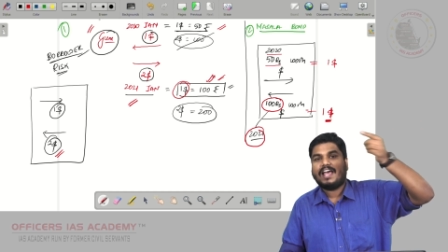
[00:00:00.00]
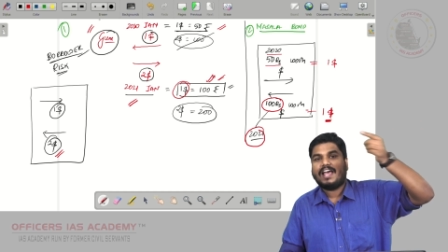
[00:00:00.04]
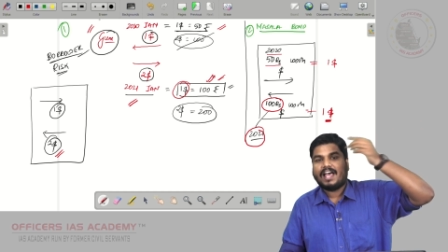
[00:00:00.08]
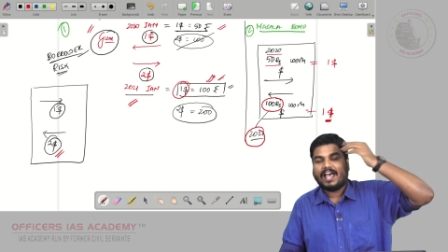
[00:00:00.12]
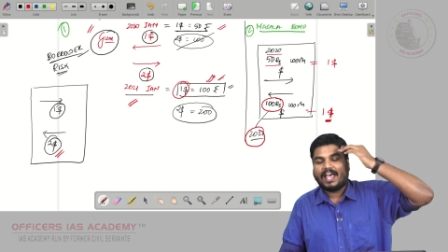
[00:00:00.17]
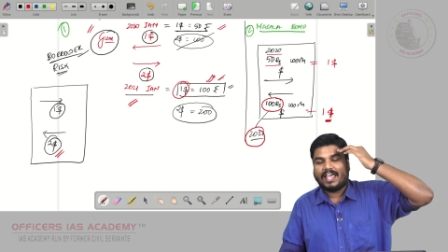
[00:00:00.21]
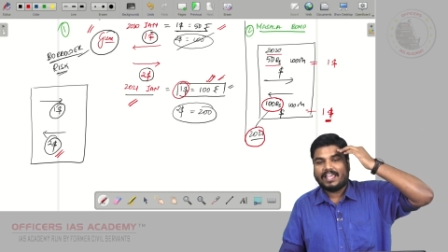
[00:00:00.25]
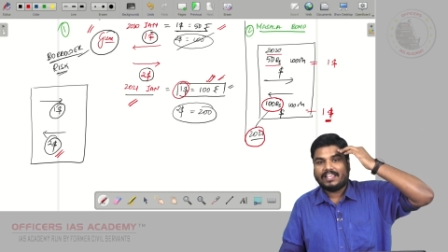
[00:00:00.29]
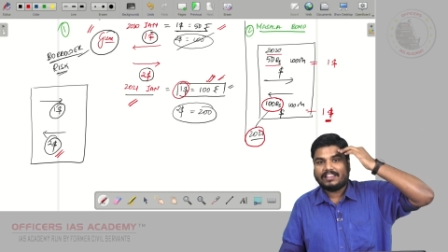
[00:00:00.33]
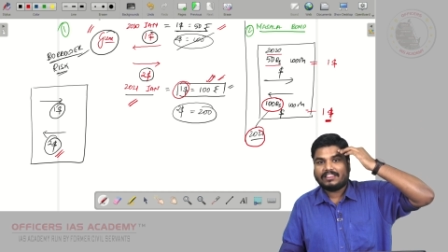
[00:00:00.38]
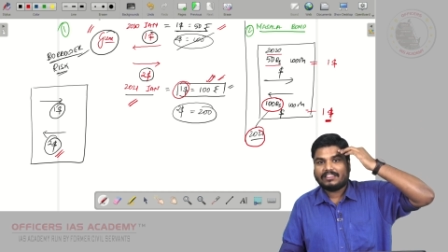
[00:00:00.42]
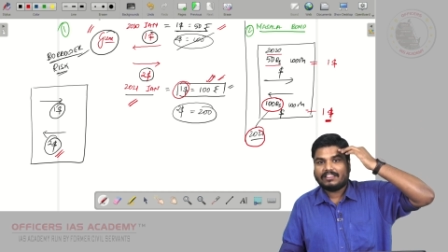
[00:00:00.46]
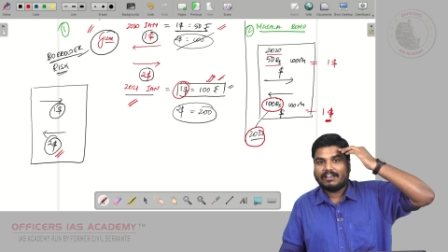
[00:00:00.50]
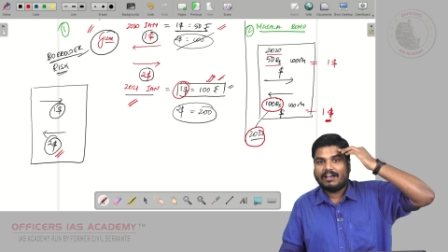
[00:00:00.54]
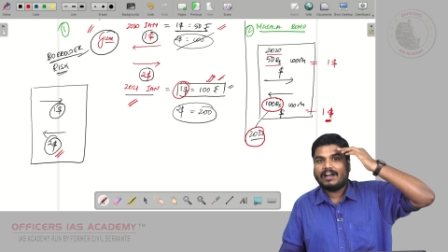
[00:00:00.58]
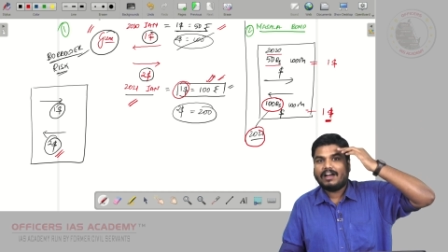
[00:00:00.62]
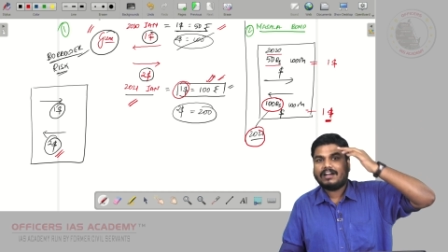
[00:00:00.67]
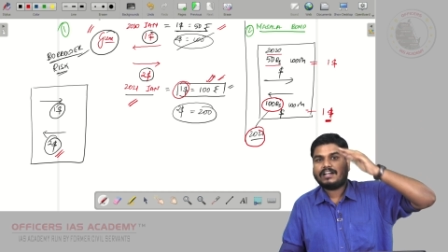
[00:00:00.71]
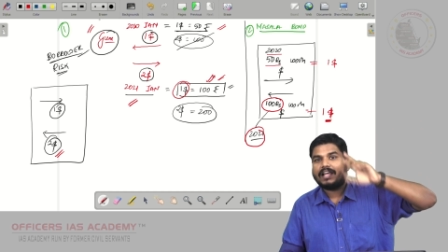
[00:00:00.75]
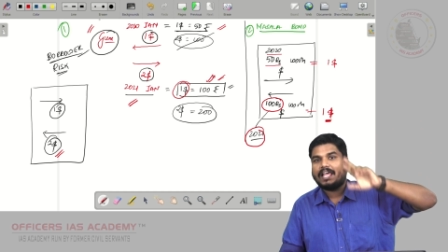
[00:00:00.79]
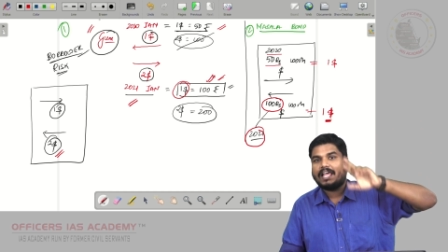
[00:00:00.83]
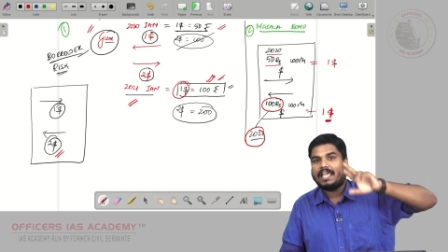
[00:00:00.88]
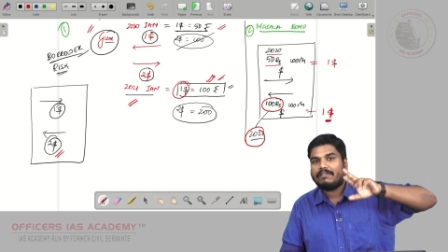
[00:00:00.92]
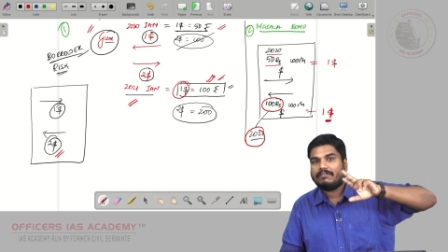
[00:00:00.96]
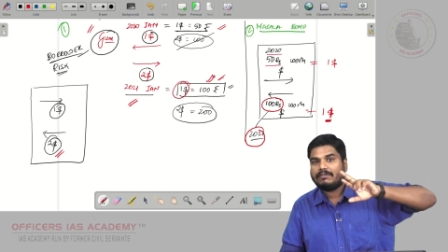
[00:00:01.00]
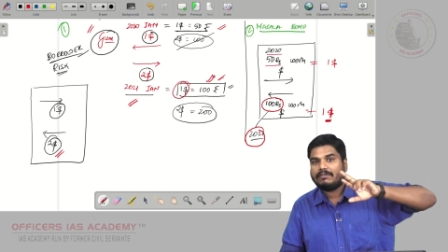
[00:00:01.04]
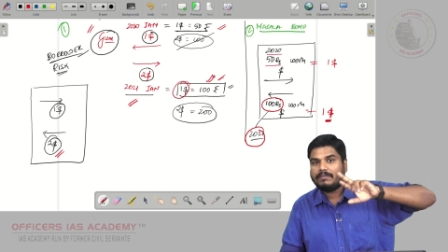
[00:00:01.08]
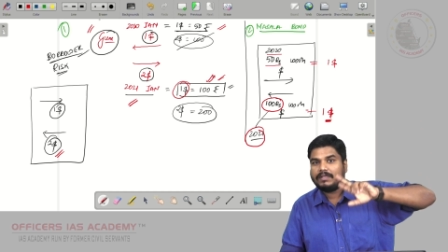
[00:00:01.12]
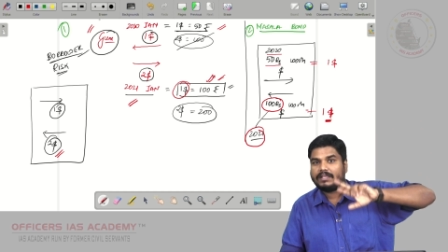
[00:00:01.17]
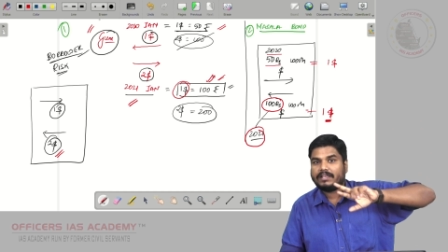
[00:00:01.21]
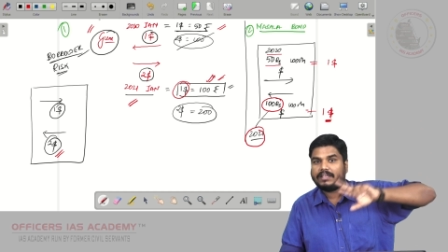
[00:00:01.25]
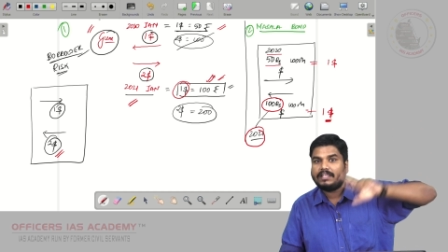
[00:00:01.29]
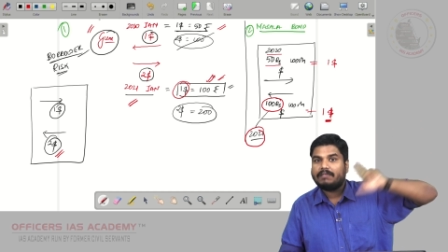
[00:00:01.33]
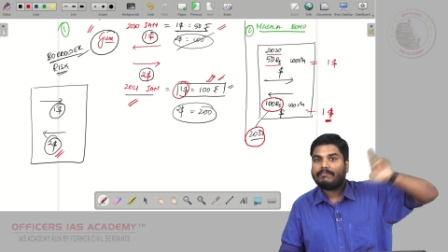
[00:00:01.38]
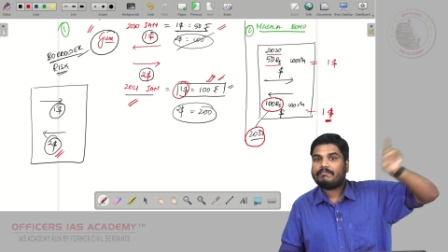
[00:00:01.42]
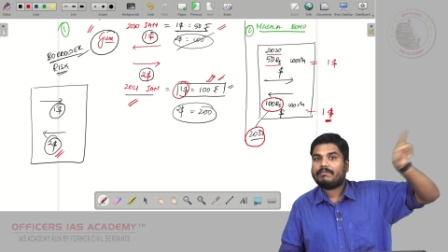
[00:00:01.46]
I thought I will
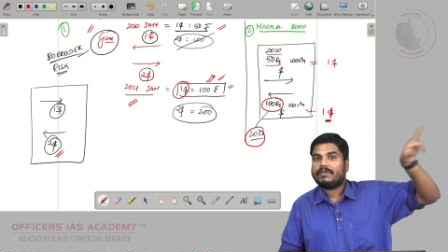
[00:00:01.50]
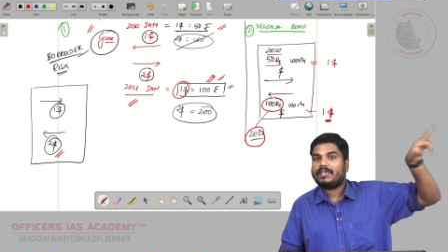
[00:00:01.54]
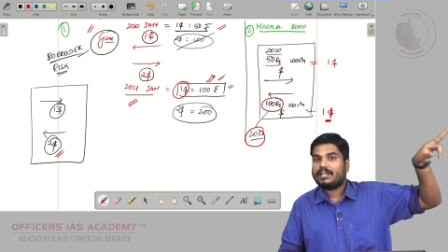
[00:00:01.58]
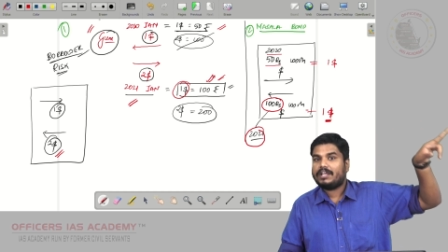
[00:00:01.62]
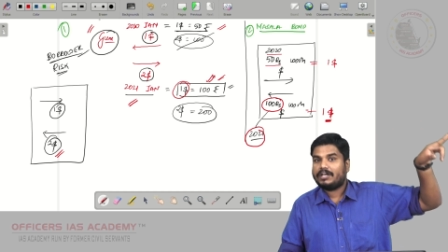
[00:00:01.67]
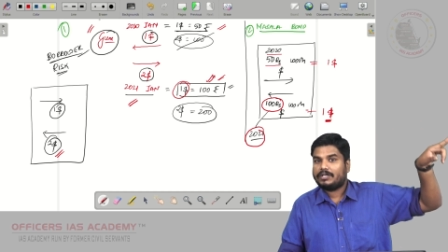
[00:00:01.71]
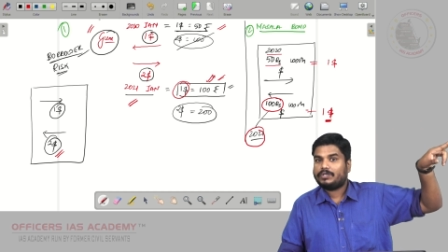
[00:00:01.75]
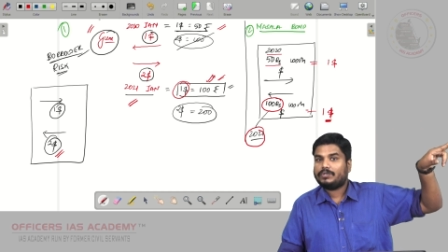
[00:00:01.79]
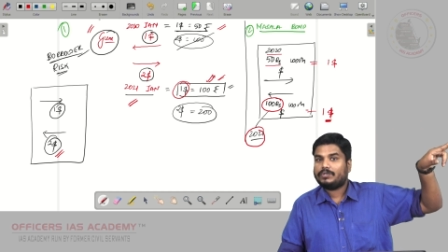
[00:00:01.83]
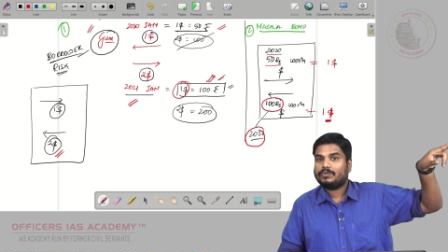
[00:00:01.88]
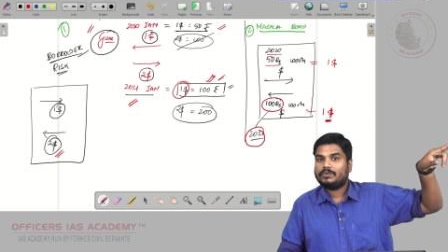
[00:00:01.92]
be repaying